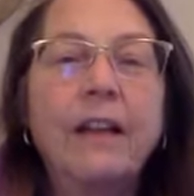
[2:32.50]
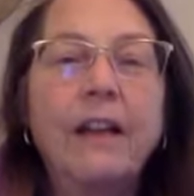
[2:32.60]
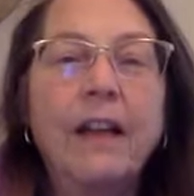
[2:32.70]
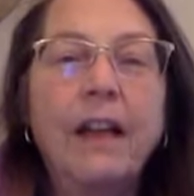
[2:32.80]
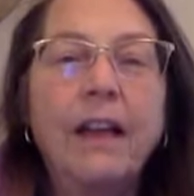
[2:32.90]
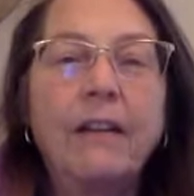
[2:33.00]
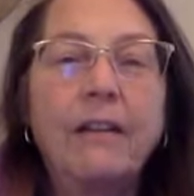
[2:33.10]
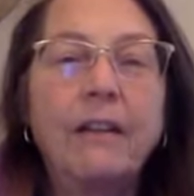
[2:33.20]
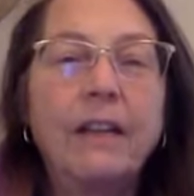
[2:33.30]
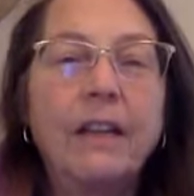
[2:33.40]
and
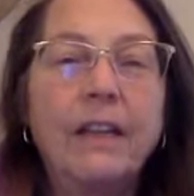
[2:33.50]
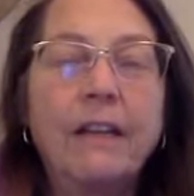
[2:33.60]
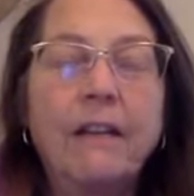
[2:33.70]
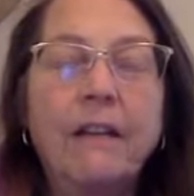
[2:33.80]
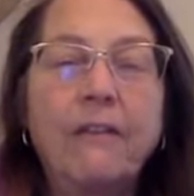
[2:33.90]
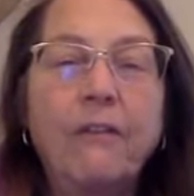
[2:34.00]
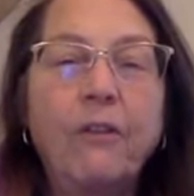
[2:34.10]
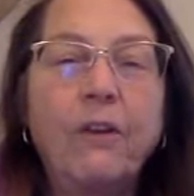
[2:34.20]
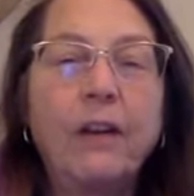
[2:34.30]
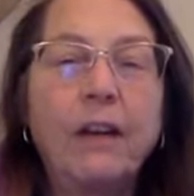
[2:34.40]

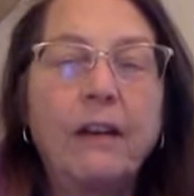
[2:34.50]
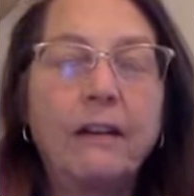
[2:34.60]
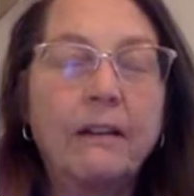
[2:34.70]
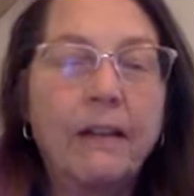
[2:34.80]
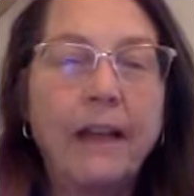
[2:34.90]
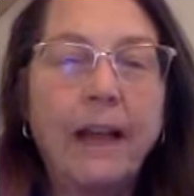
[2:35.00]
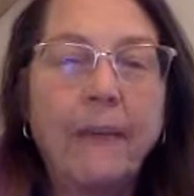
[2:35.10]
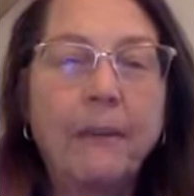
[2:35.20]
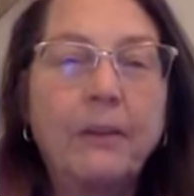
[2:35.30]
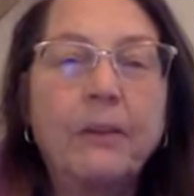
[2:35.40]
for a
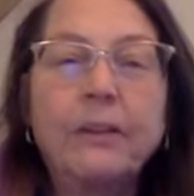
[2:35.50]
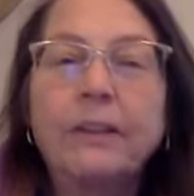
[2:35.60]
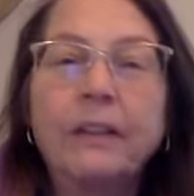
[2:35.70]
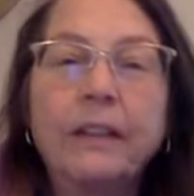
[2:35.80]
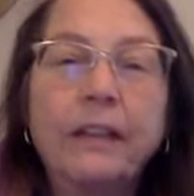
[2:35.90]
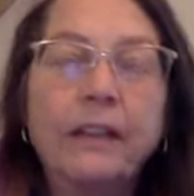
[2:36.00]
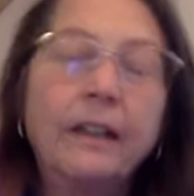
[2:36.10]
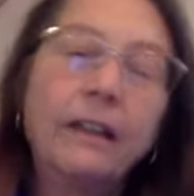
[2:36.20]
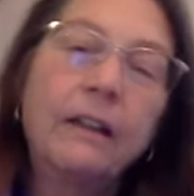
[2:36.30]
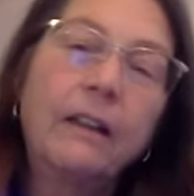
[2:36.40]
happier,
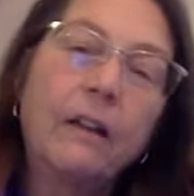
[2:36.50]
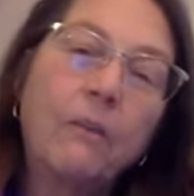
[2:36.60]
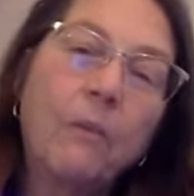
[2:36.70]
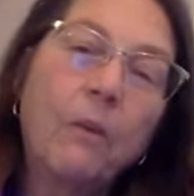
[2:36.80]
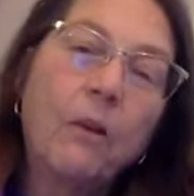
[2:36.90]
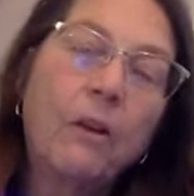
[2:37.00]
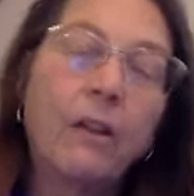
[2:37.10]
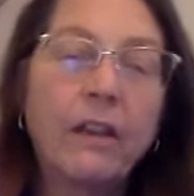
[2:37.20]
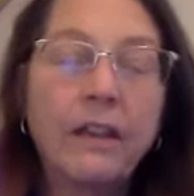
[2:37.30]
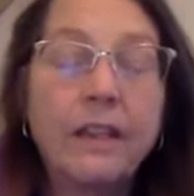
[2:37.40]
more
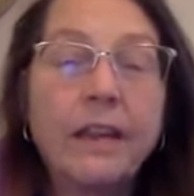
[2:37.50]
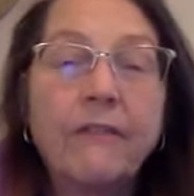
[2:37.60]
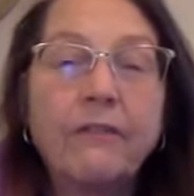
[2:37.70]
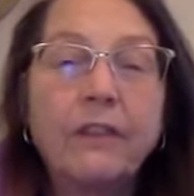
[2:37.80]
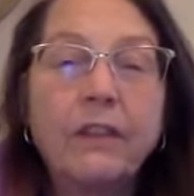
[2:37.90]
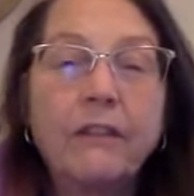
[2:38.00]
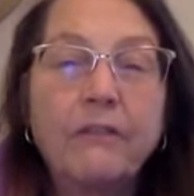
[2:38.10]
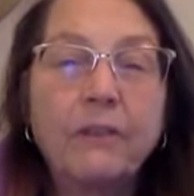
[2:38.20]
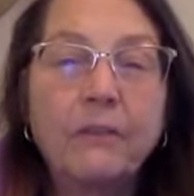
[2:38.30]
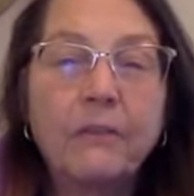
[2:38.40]
insightful year
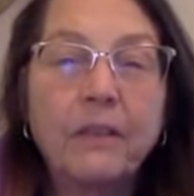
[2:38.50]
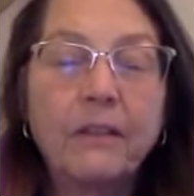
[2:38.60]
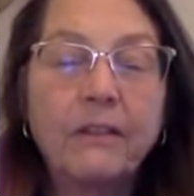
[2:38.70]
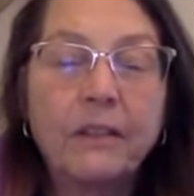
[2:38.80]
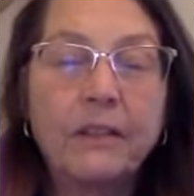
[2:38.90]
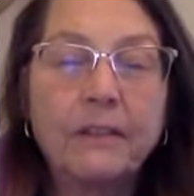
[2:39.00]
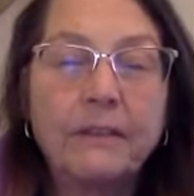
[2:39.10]
for themselves.